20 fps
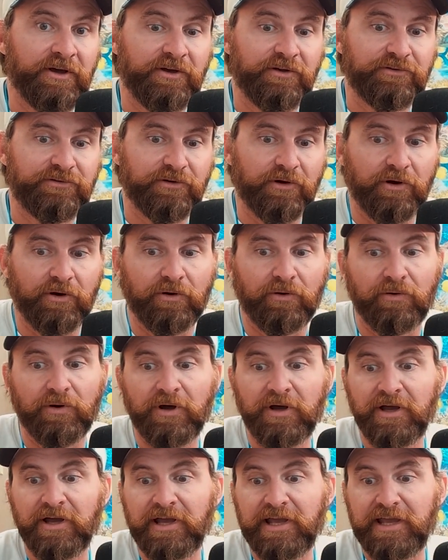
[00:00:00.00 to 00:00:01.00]
So
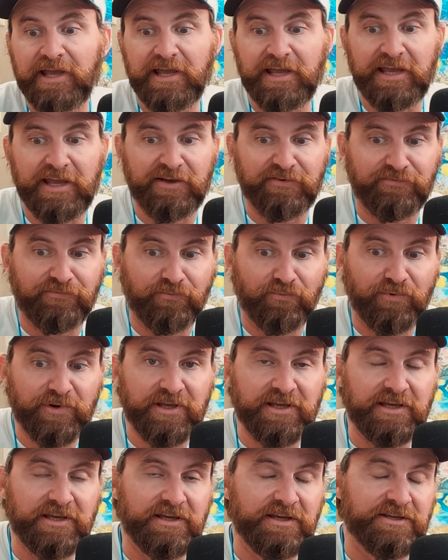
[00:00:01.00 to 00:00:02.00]
if
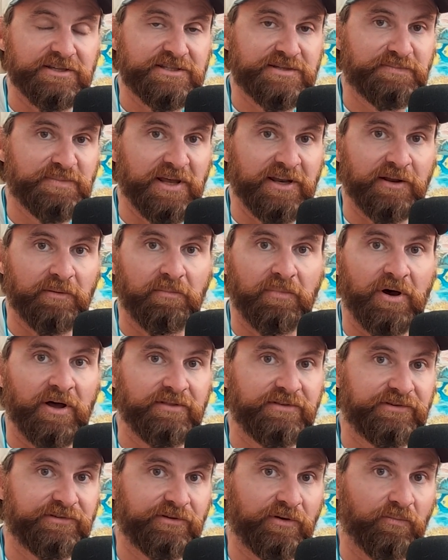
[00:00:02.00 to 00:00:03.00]
we spend a
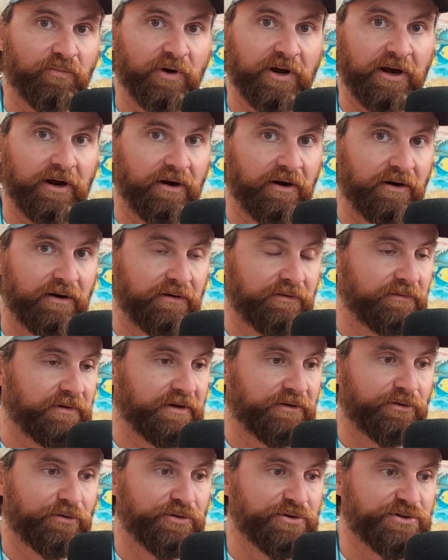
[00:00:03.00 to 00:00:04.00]
month somewhere
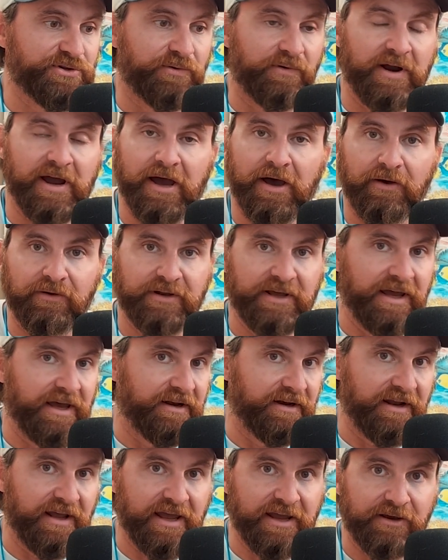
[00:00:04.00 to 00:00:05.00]
cruising around
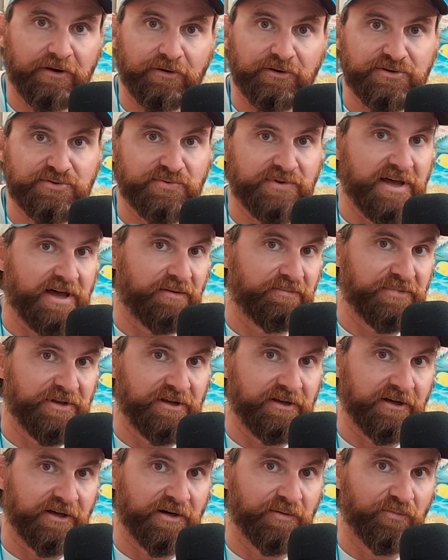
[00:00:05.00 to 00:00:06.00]
and at anchors without
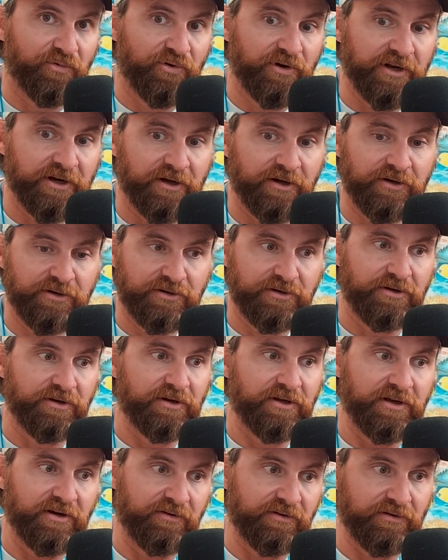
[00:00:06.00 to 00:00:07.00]
being in a marina, you
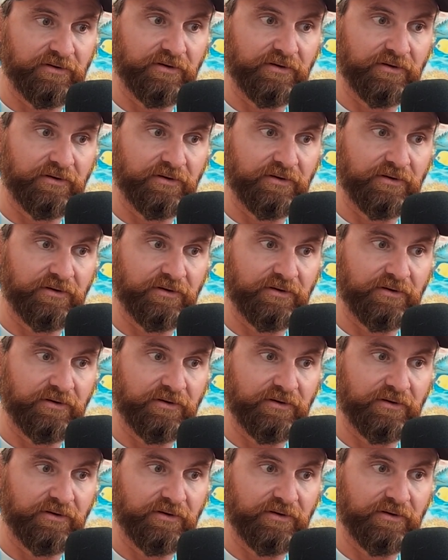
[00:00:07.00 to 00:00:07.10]
get